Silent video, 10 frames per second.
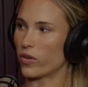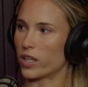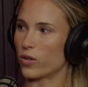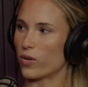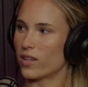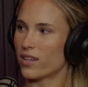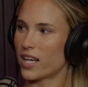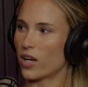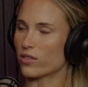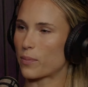really good.
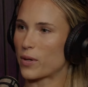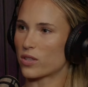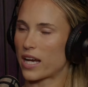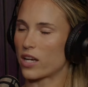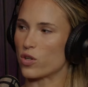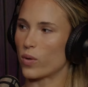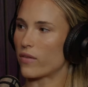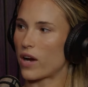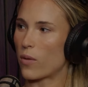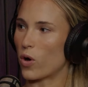And I was like, because I can do
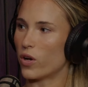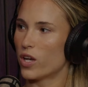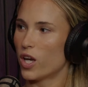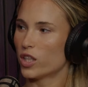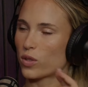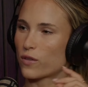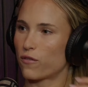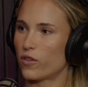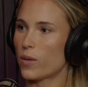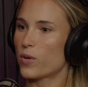whatever I want. Mm-hmm. So it's
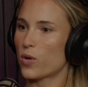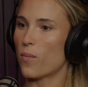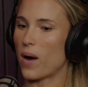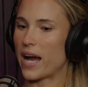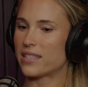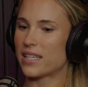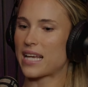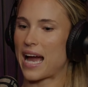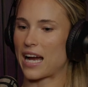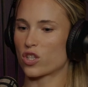flip your mindset
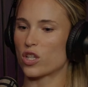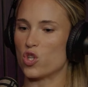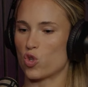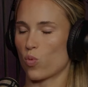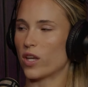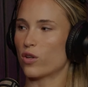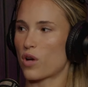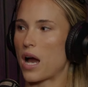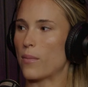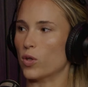to actually enjoying your
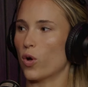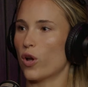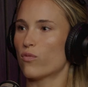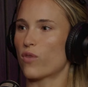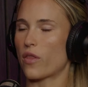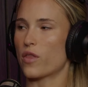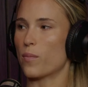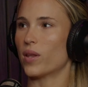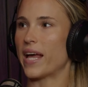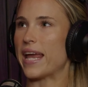time alone rather than
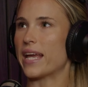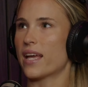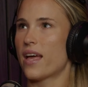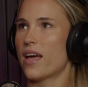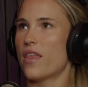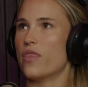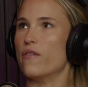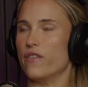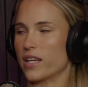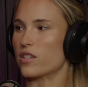playing the
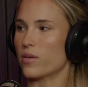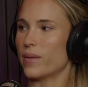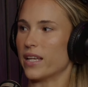victim in